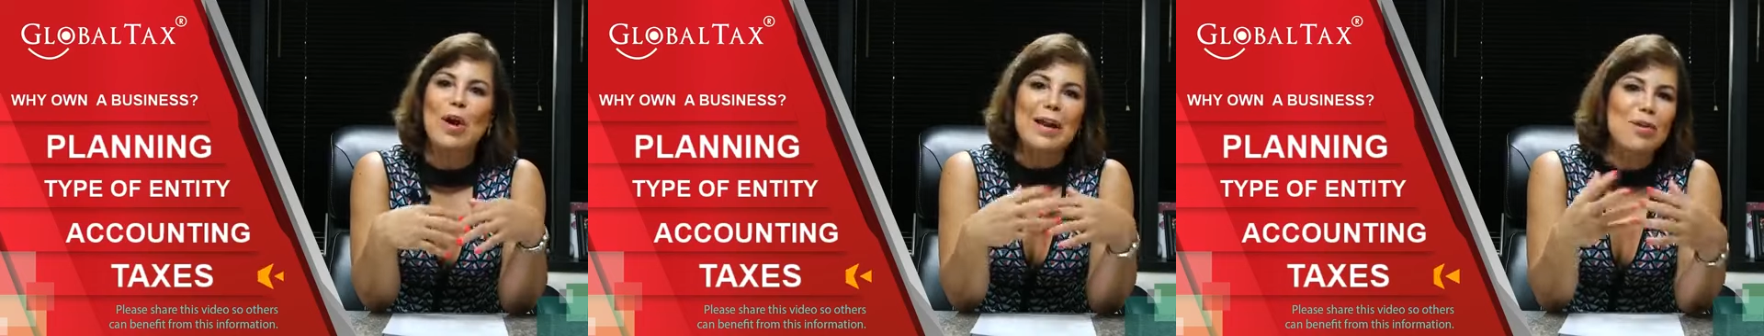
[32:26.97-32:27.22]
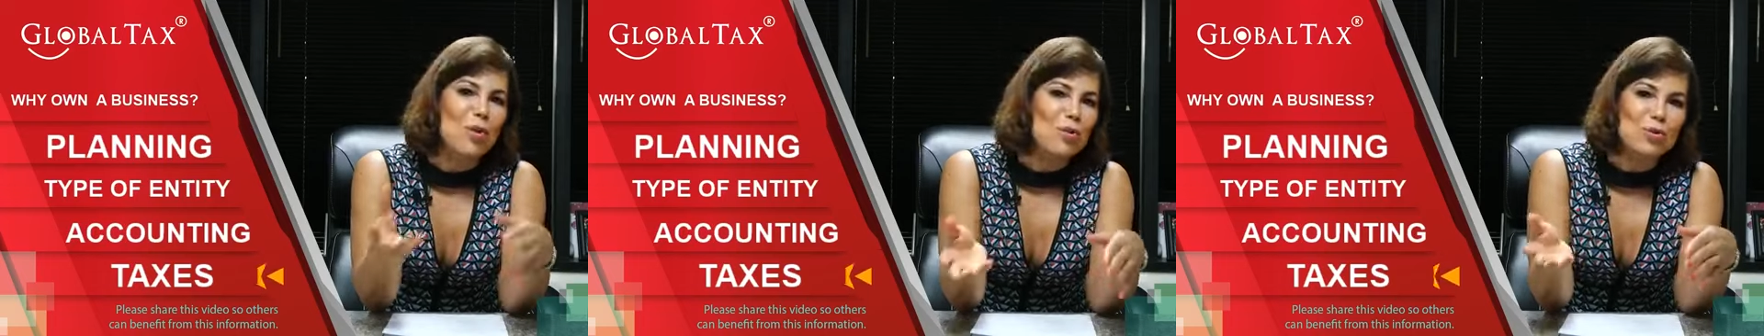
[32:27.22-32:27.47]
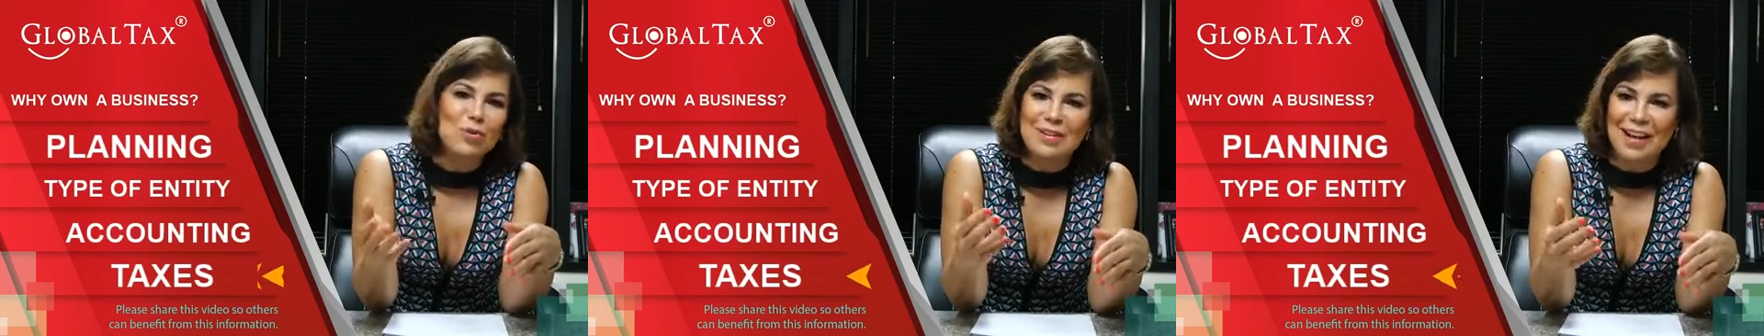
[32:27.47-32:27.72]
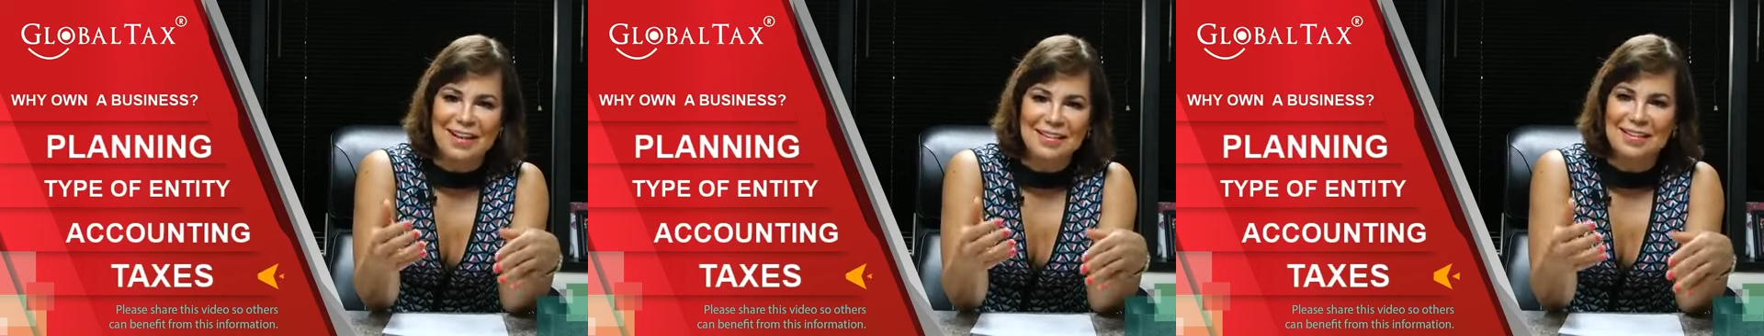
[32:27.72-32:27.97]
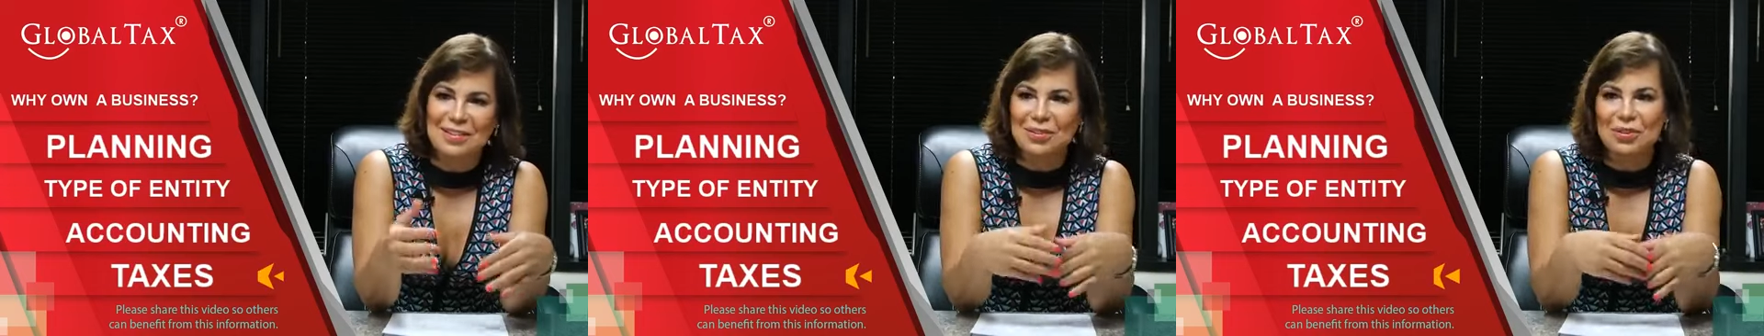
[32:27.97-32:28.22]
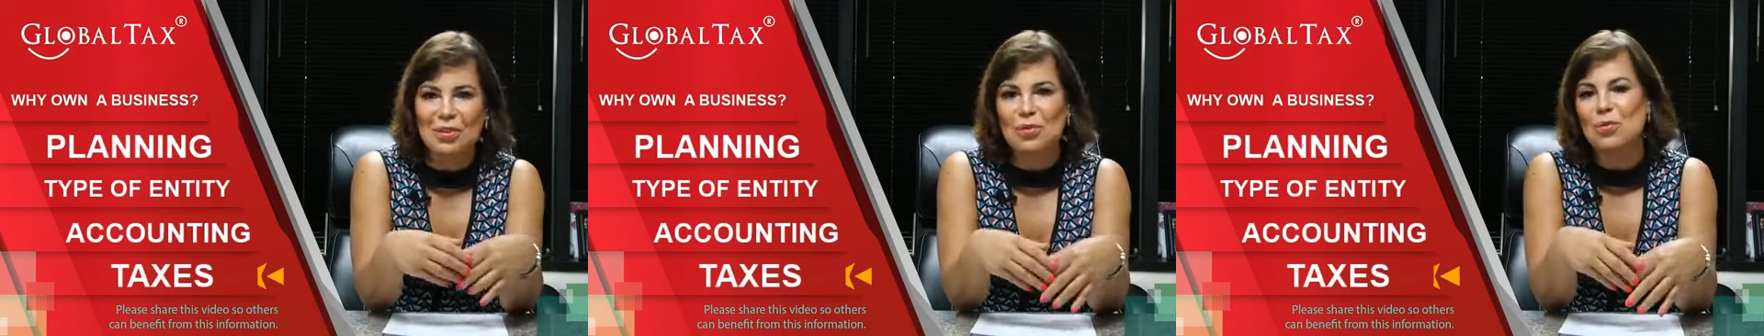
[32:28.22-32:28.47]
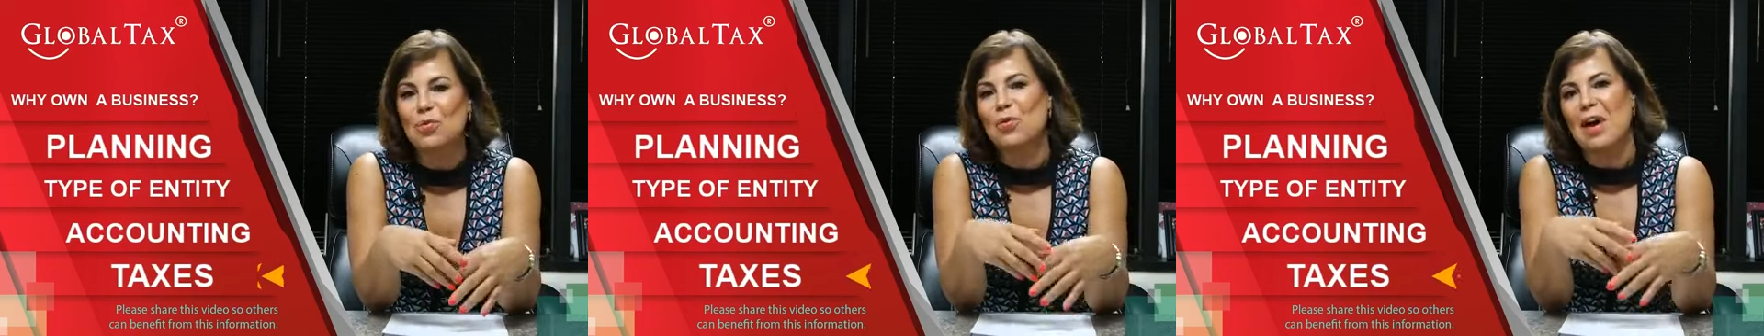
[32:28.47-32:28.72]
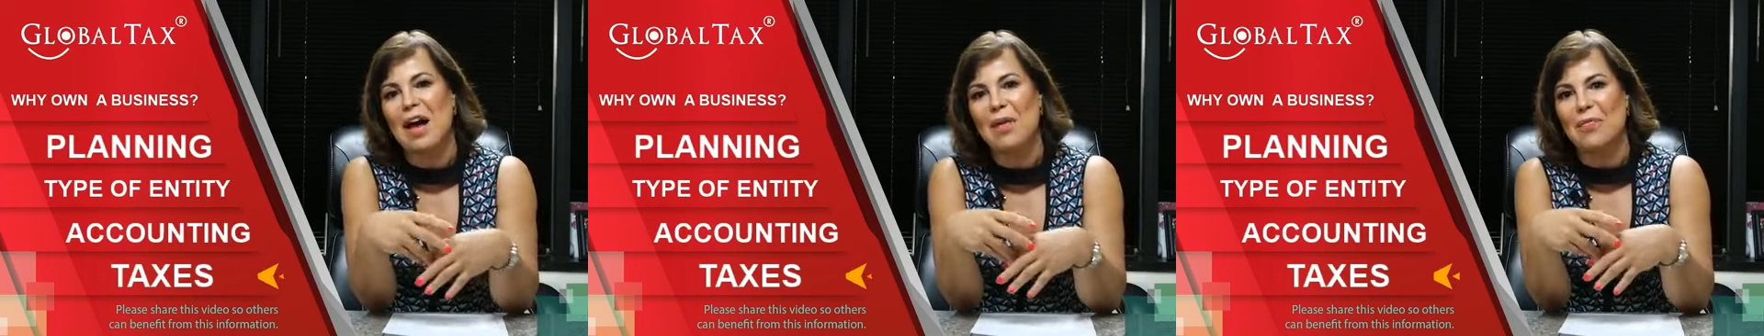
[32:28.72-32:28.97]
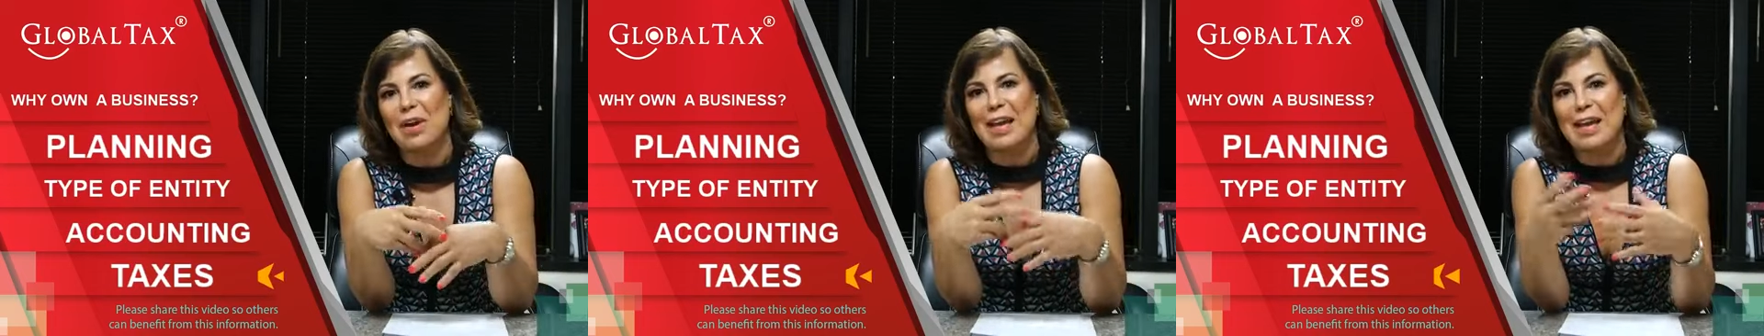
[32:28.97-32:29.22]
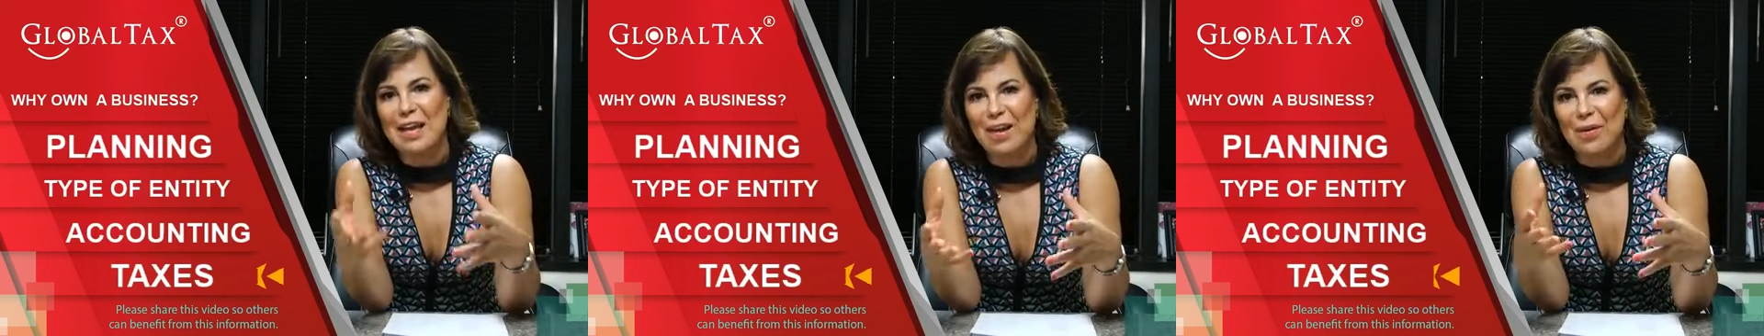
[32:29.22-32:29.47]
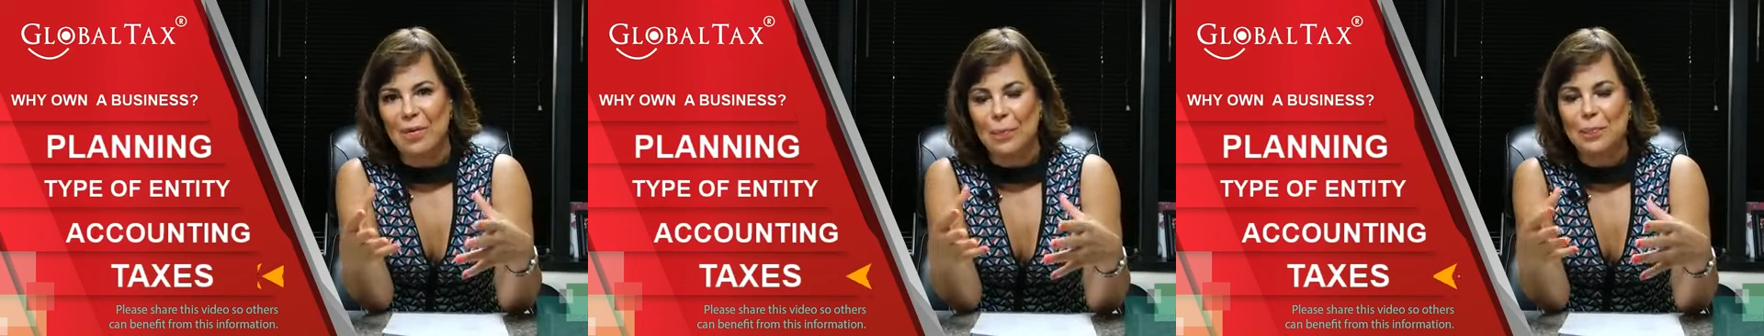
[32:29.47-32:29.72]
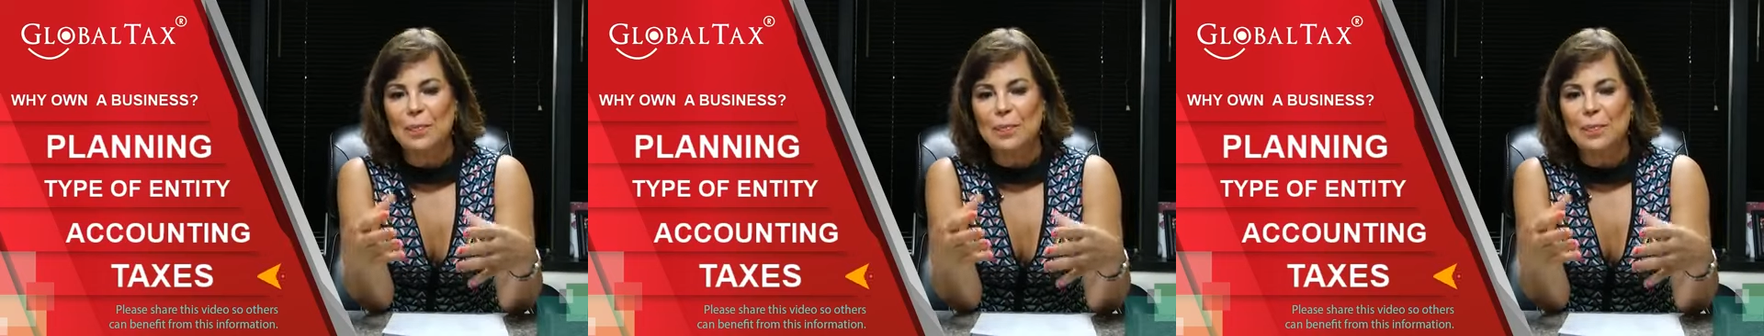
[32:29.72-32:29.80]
cannot do taxes until you have income.